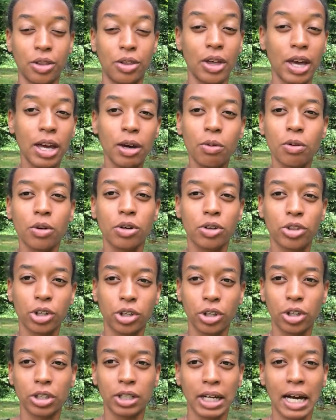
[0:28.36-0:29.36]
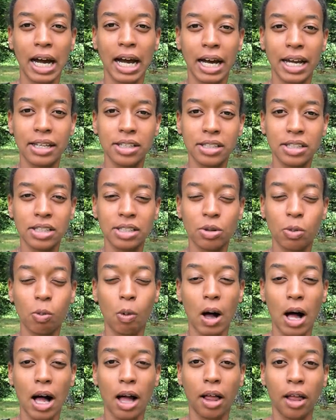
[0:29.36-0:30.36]
they were the good guys
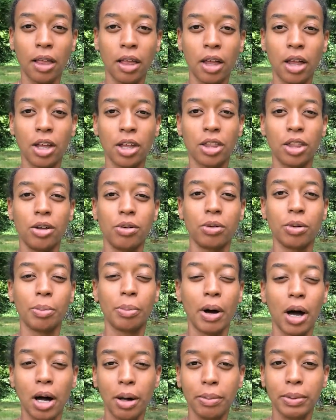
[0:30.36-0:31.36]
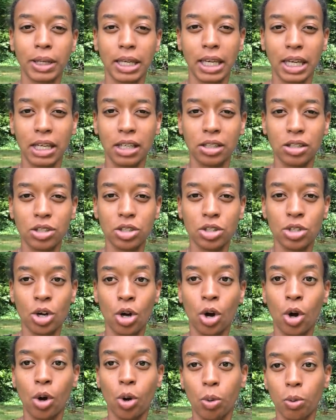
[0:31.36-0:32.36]
while the Republicans
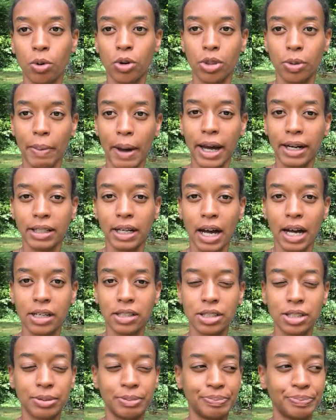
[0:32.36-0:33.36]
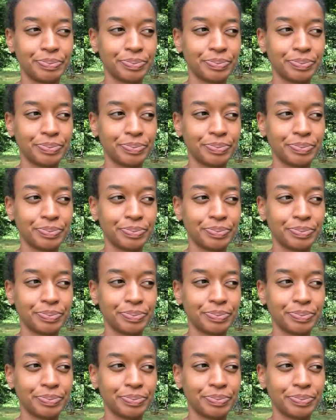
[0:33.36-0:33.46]
were the bad guys.